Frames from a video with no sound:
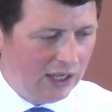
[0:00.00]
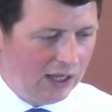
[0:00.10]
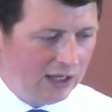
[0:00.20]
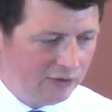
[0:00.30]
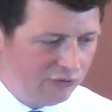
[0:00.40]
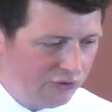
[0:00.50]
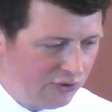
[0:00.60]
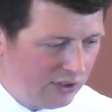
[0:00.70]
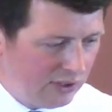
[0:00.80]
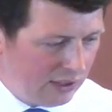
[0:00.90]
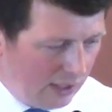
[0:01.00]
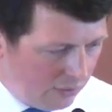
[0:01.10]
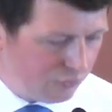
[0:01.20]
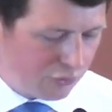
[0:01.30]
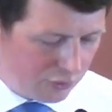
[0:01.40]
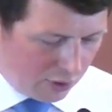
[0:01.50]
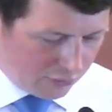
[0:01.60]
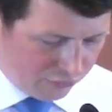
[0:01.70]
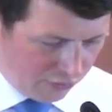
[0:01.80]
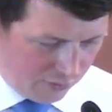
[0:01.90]
and
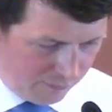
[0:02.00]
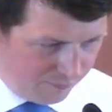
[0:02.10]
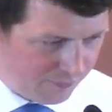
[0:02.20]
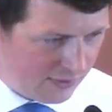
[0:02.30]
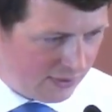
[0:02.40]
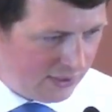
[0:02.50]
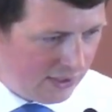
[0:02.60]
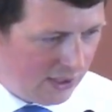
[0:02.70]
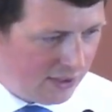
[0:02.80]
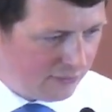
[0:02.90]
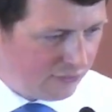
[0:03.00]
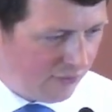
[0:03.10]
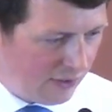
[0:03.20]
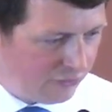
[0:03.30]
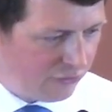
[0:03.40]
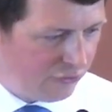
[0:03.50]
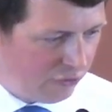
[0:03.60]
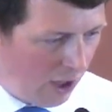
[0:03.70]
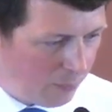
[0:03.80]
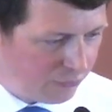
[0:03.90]
introduction to this
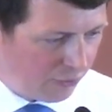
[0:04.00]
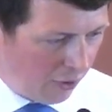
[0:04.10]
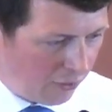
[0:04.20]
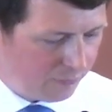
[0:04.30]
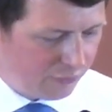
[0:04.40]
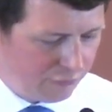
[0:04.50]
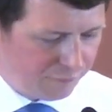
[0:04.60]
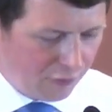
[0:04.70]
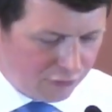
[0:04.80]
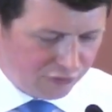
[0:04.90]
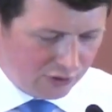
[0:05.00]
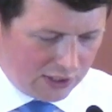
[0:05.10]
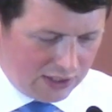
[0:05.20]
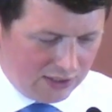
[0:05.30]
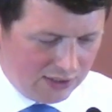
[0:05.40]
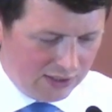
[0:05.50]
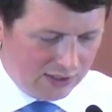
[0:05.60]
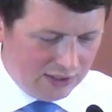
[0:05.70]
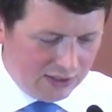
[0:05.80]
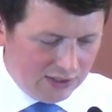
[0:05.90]
chapter. So firstly,
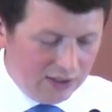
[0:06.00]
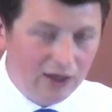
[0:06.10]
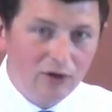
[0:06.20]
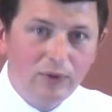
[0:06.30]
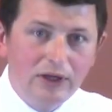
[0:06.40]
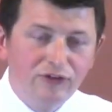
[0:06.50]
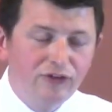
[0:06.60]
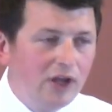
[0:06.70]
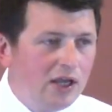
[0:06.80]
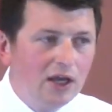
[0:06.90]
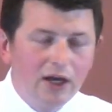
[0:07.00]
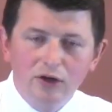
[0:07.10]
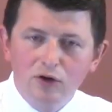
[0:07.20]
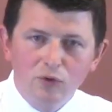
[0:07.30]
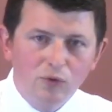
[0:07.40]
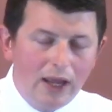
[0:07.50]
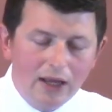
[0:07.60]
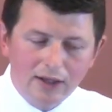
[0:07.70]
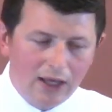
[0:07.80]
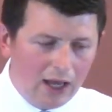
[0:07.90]
we see a
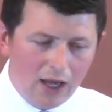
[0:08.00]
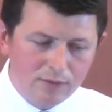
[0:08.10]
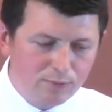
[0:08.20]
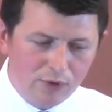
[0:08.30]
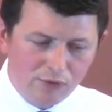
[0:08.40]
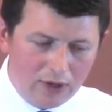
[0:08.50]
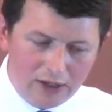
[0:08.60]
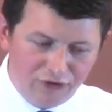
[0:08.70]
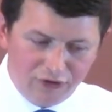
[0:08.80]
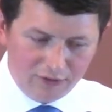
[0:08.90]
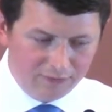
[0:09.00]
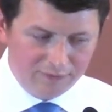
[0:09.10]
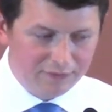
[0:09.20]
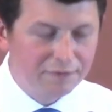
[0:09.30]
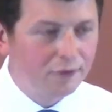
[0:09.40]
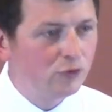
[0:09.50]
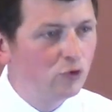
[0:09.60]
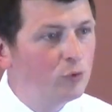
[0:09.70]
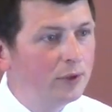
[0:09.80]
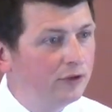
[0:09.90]
great admiration for
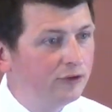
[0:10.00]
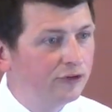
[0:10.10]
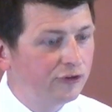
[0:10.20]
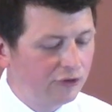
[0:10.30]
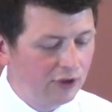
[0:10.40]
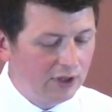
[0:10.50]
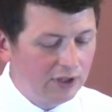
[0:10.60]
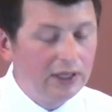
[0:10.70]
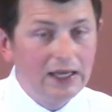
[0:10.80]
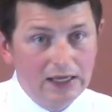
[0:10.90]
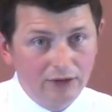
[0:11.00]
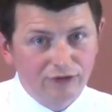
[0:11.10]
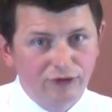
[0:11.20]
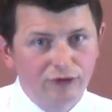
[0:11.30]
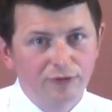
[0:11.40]
Romans 8.